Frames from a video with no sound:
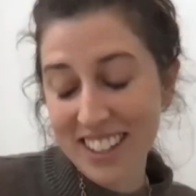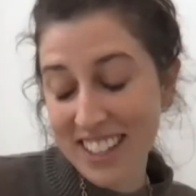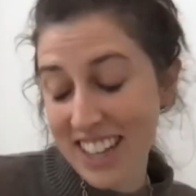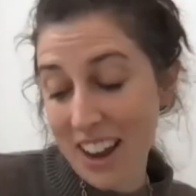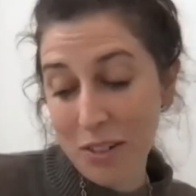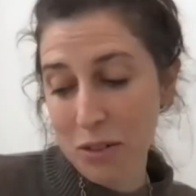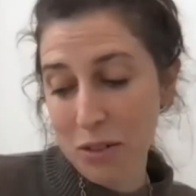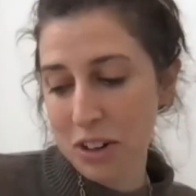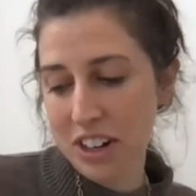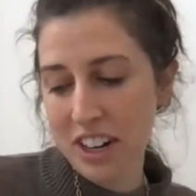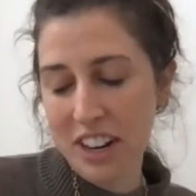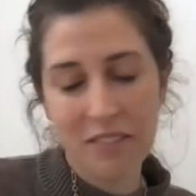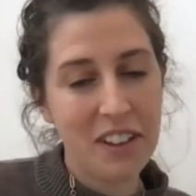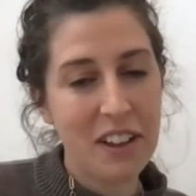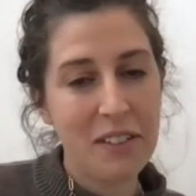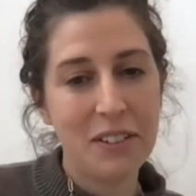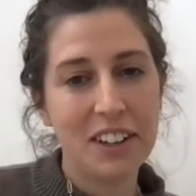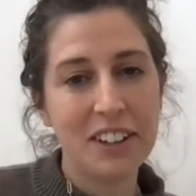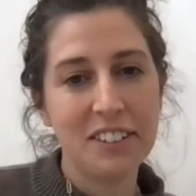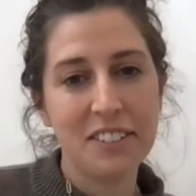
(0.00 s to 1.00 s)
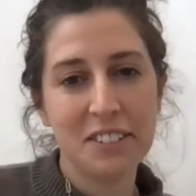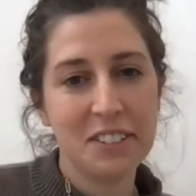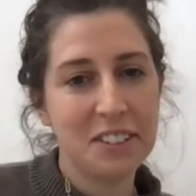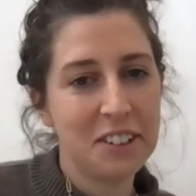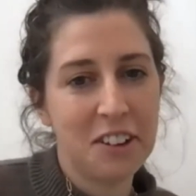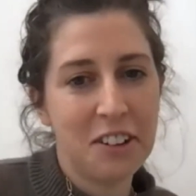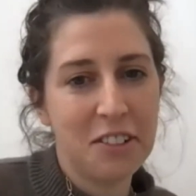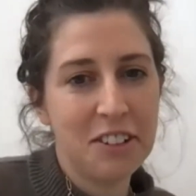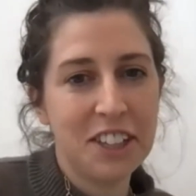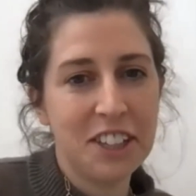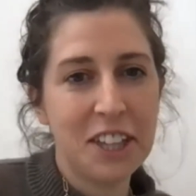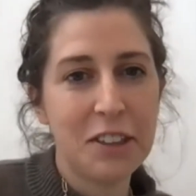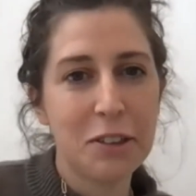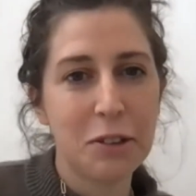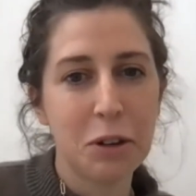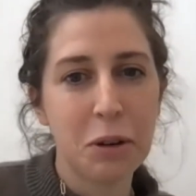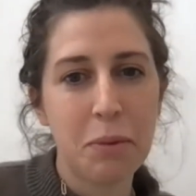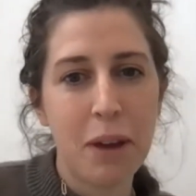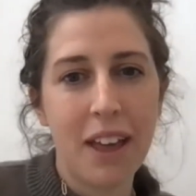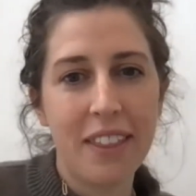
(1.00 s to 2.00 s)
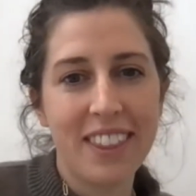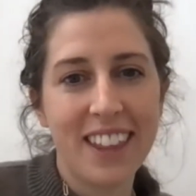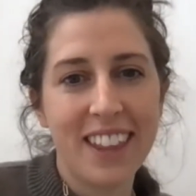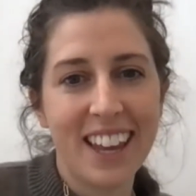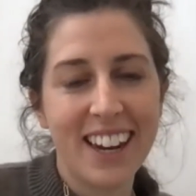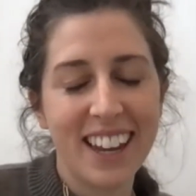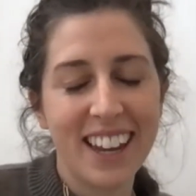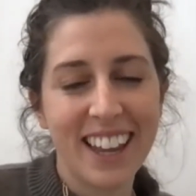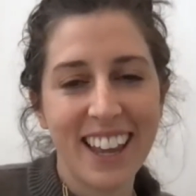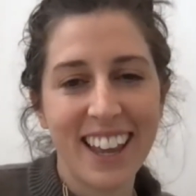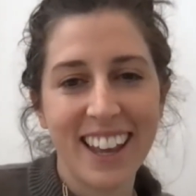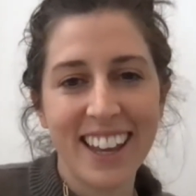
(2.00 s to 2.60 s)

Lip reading: See, I wouldn't have even, really thought about that.